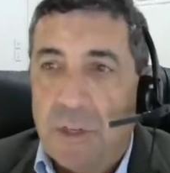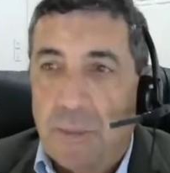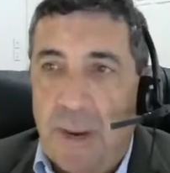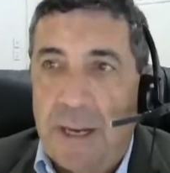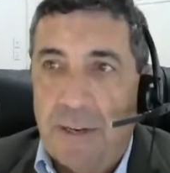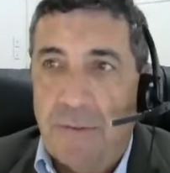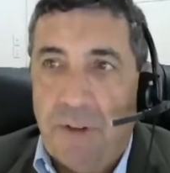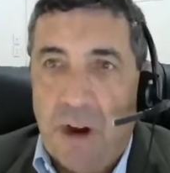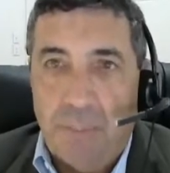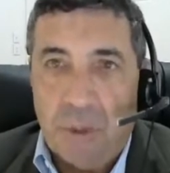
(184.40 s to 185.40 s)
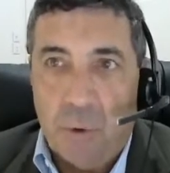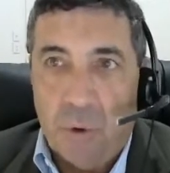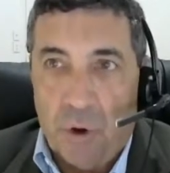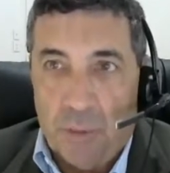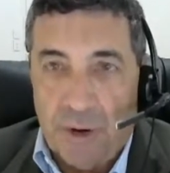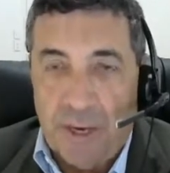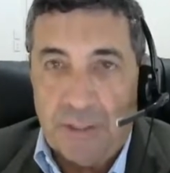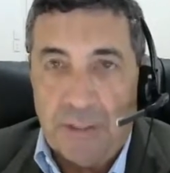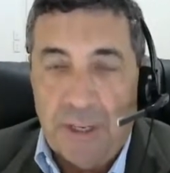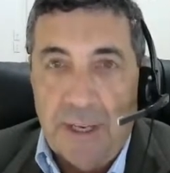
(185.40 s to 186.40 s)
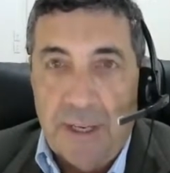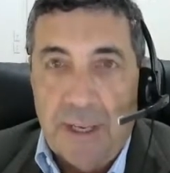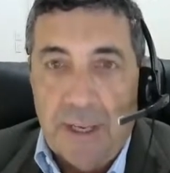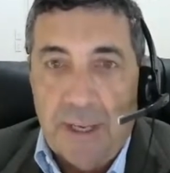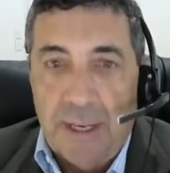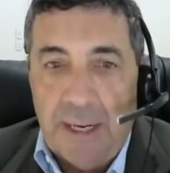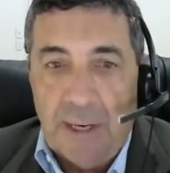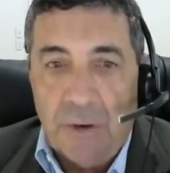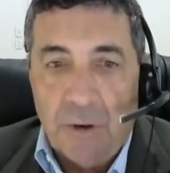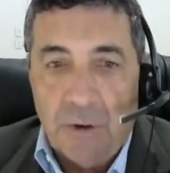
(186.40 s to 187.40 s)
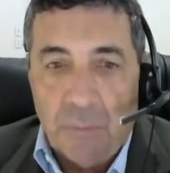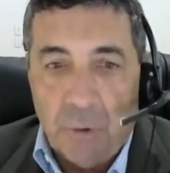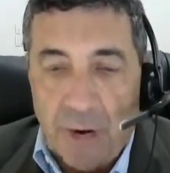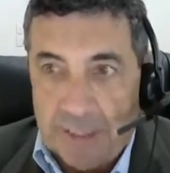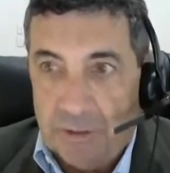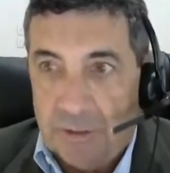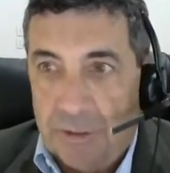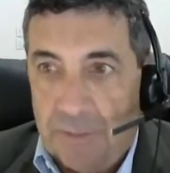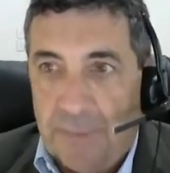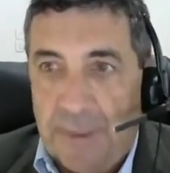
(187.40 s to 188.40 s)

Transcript: the Planning Environment Court operates in practice.